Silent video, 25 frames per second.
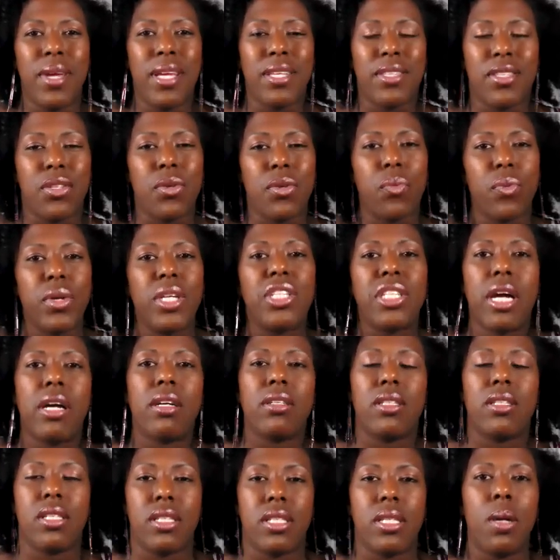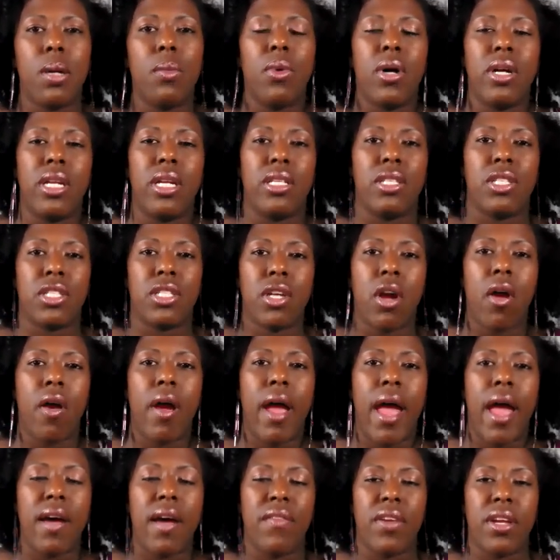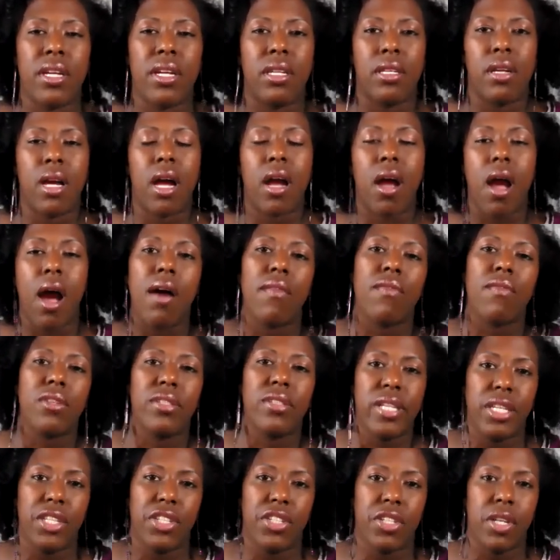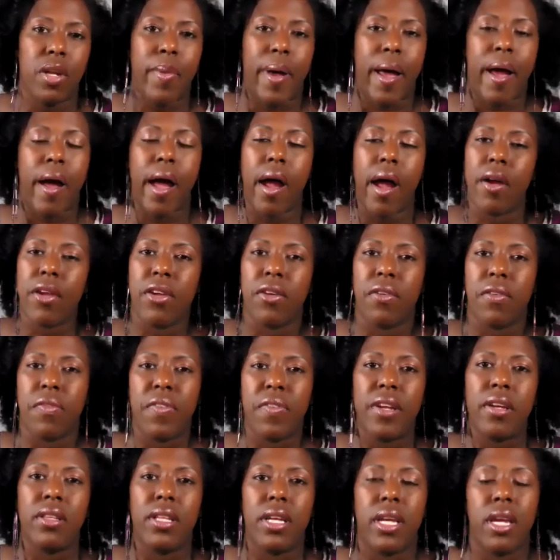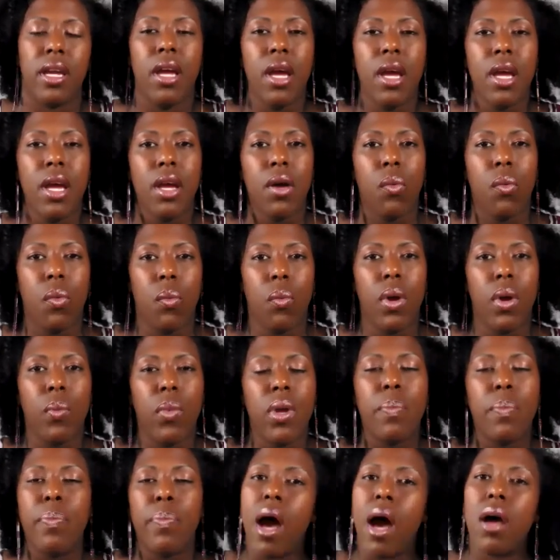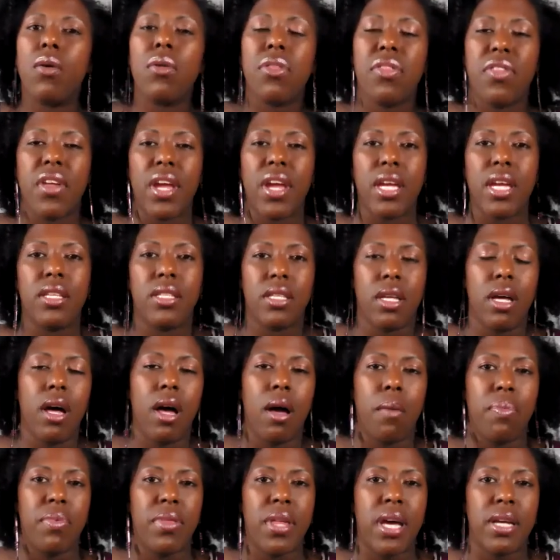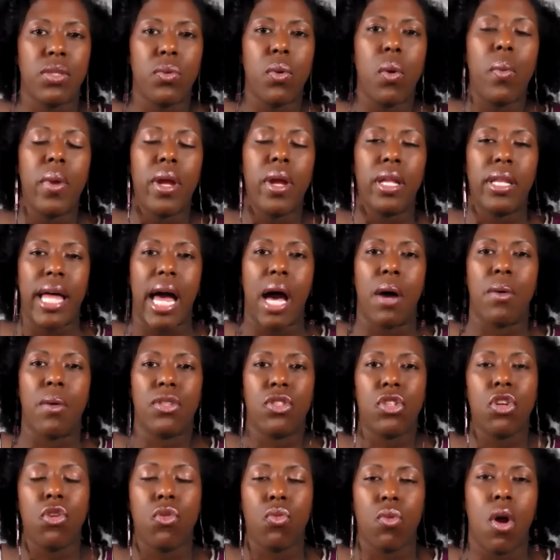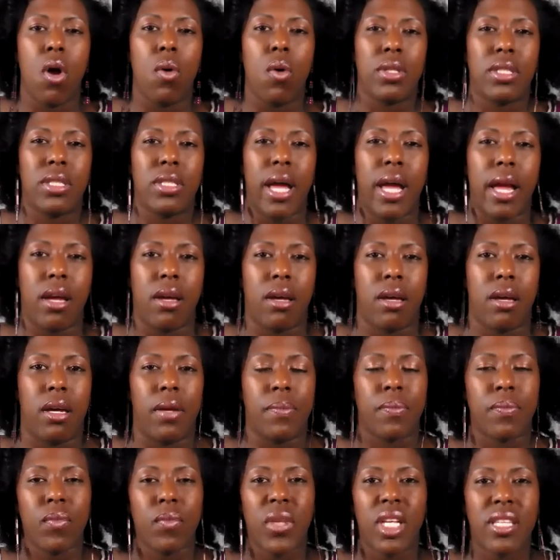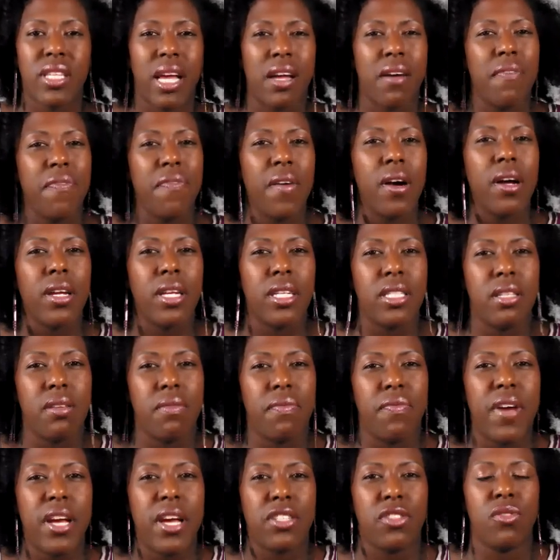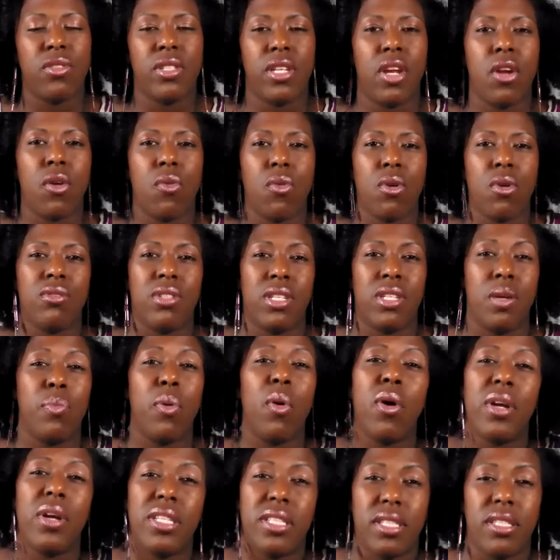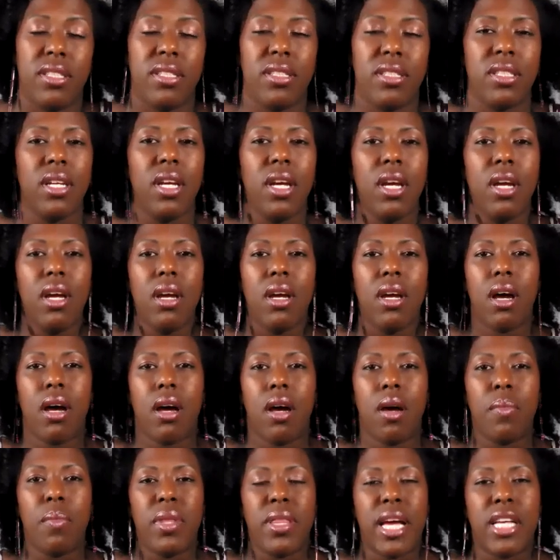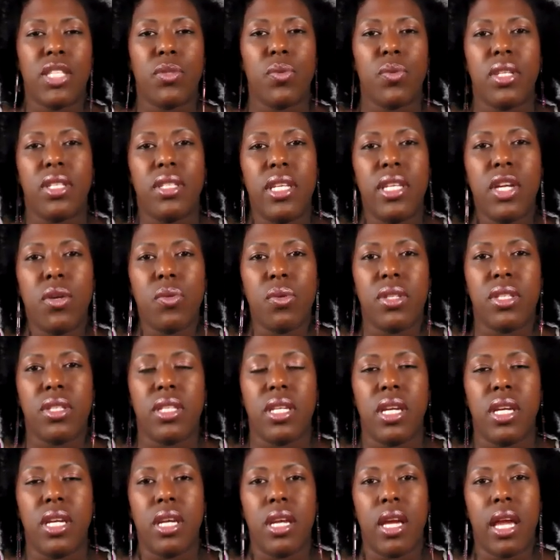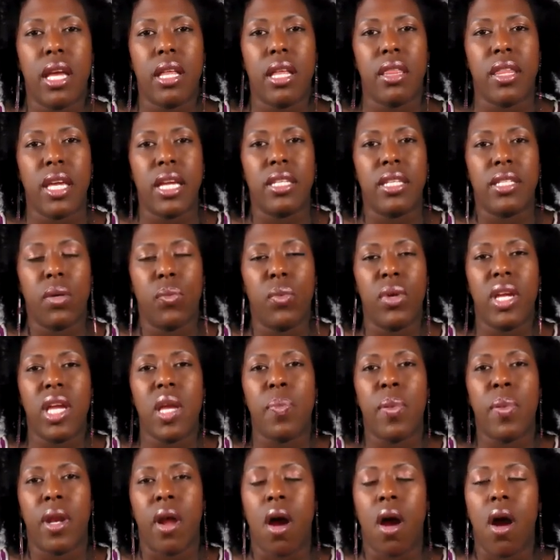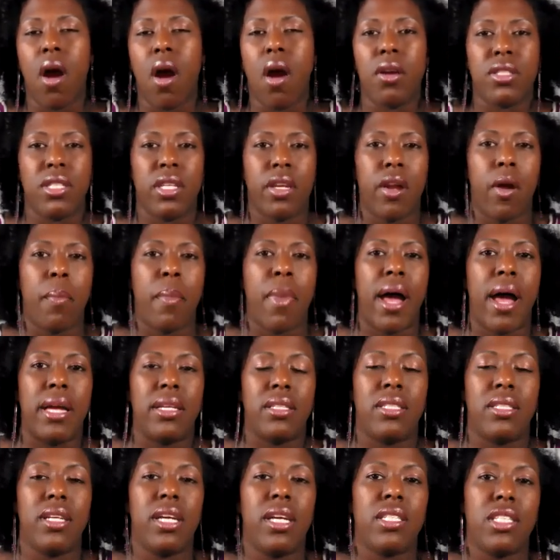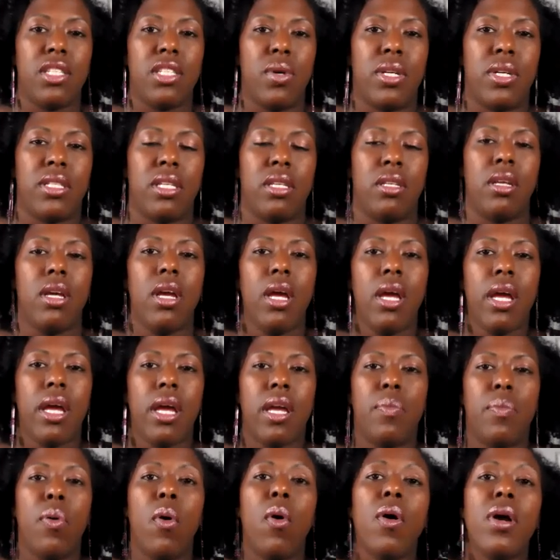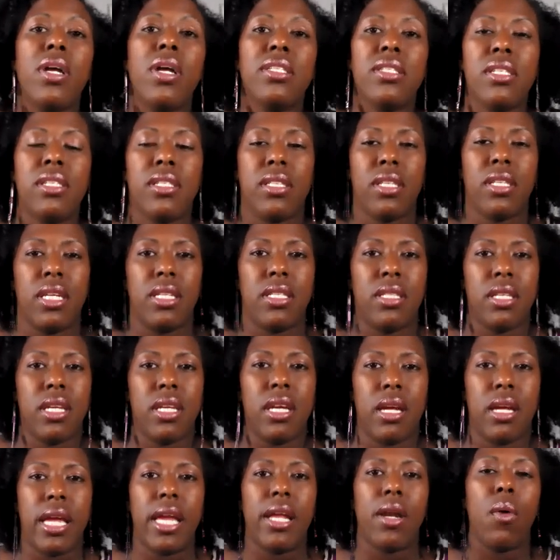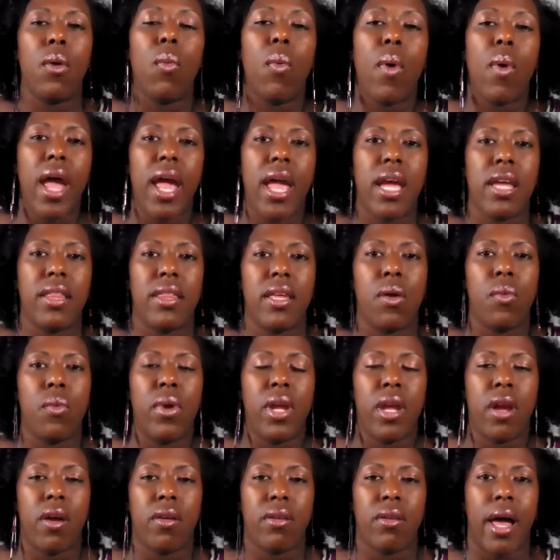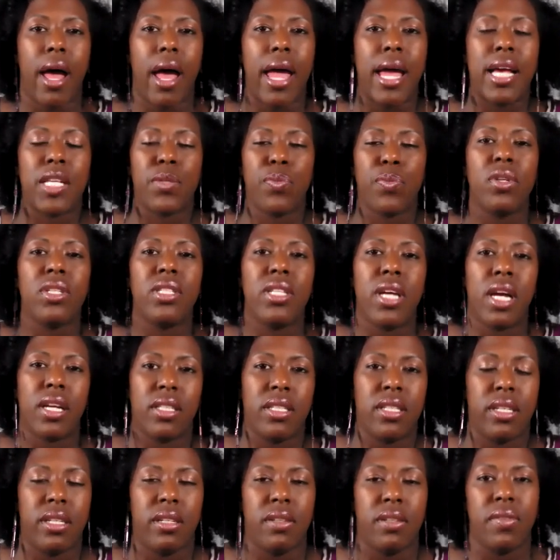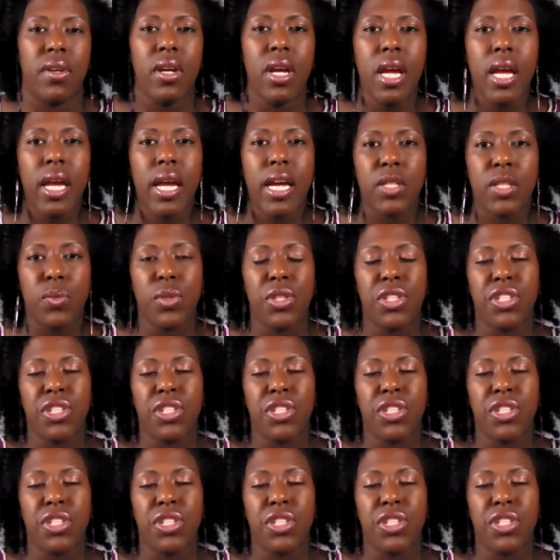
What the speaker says: It's to reach out to someone and start having a conversation about how you're feeling. When we bottle things up, that's when we allow it to grow. It's like a fungus. It festers and it grows and it poisons. And that's what secrecy and things that we keep in our hearts and our minds does to us. It poisons us in a way that we are not as productive as